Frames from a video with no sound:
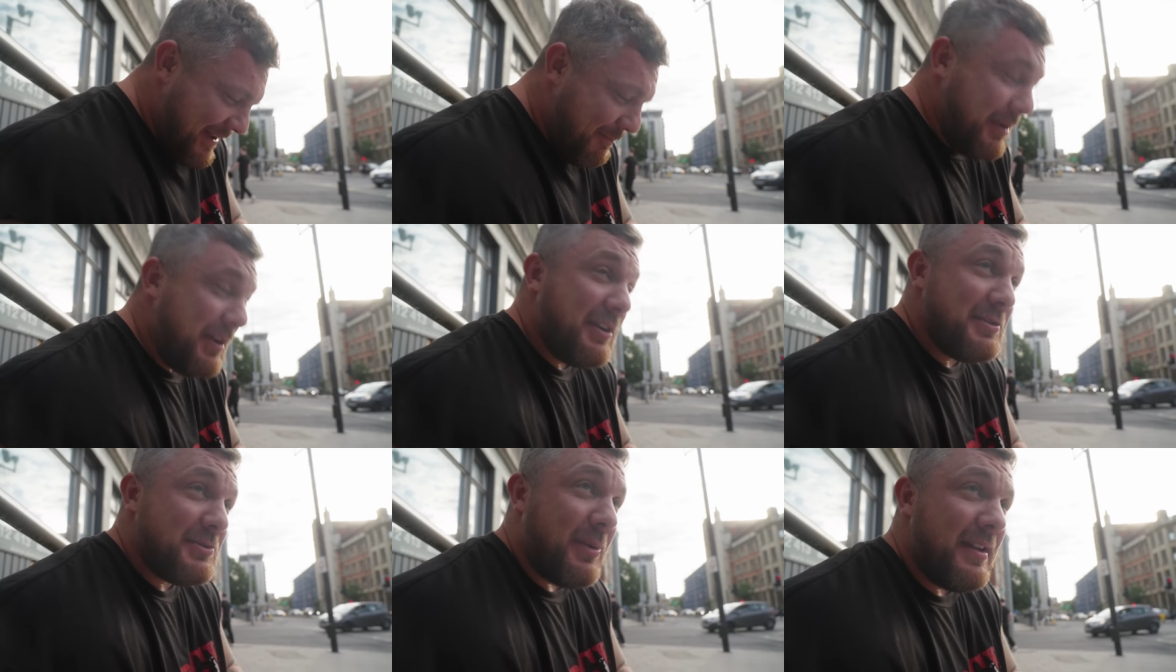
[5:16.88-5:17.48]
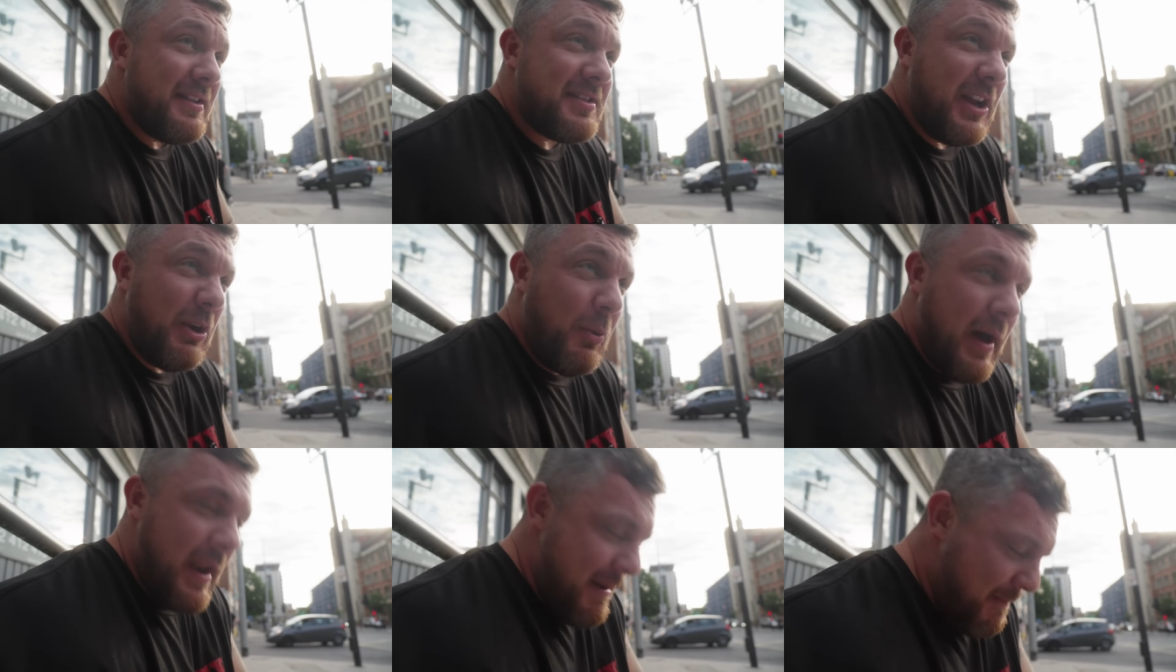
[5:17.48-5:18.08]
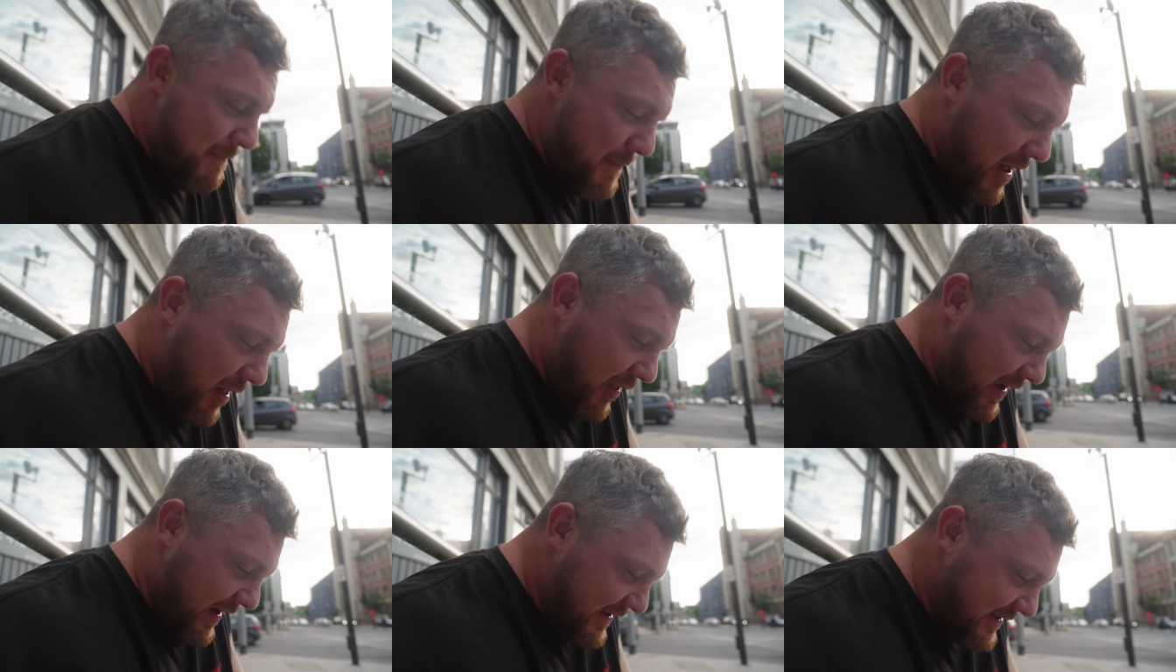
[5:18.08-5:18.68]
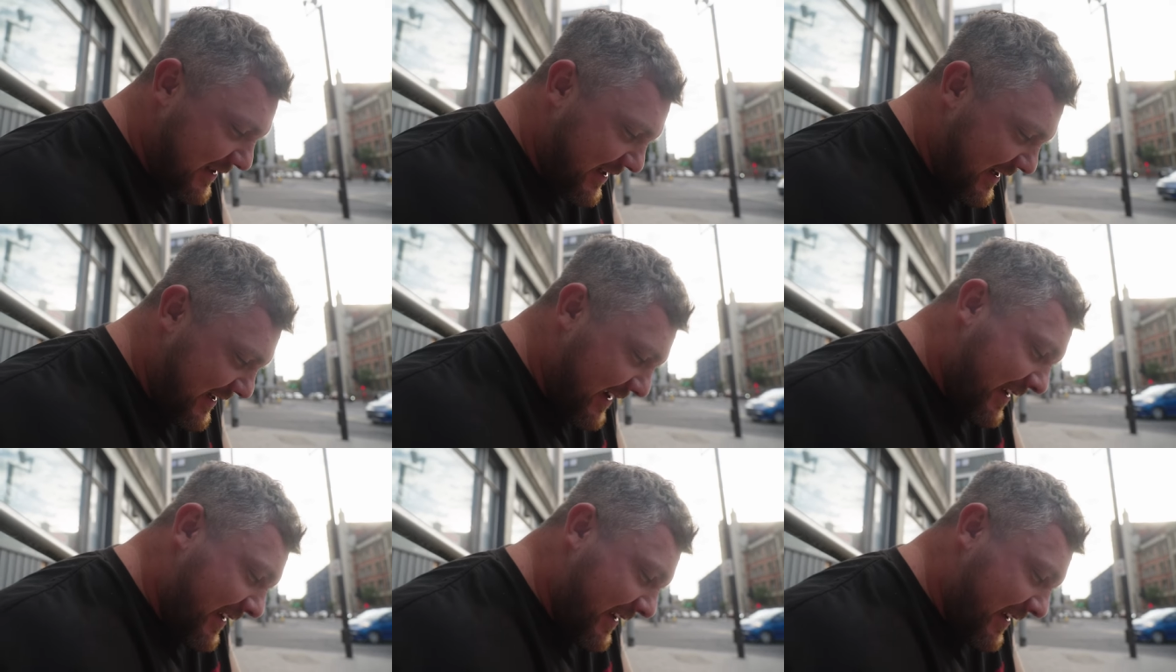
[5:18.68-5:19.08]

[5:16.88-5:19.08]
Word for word: Because once I win millions,